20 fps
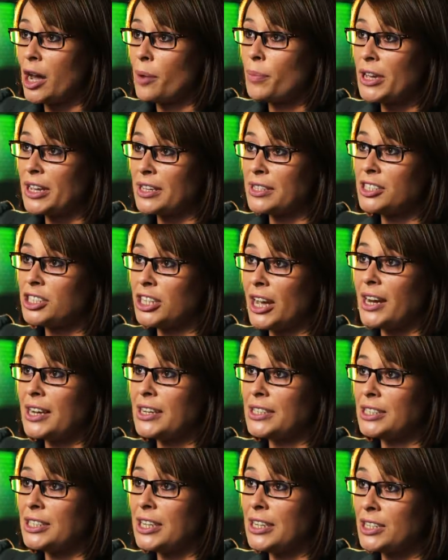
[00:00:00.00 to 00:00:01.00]
Our biggest
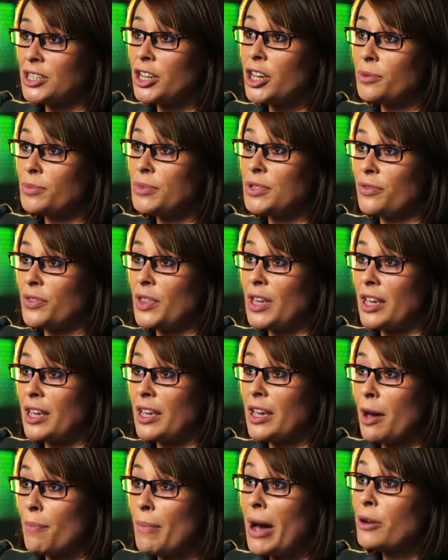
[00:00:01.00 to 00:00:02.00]
challenge in terms of
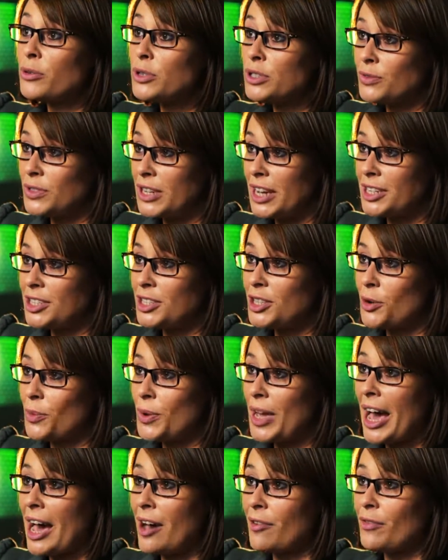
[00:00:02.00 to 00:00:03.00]
the amount of data that
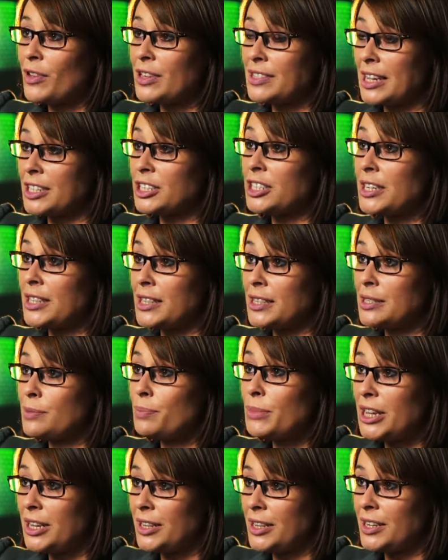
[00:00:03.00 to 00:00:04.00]
we have is actually the
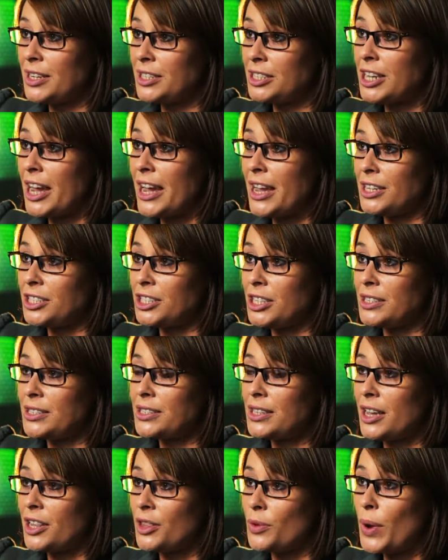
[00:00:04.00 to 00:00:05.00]
speed that it changes
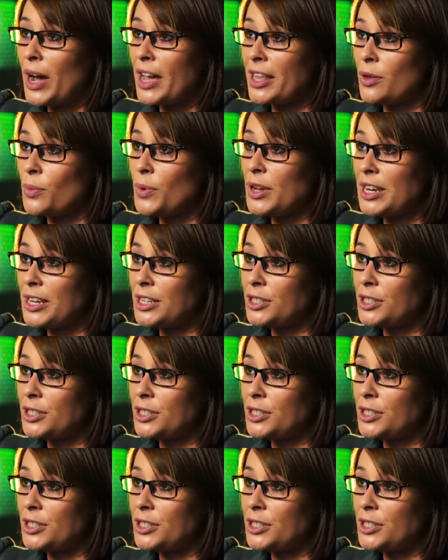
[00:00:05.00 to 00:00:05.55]
and the way that we